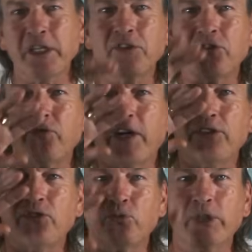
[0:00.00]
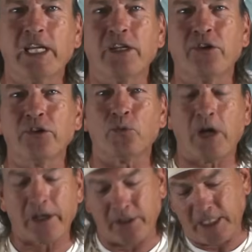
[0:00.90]
and his face re-entered the
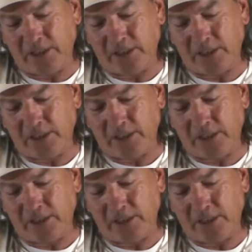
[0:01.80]
water,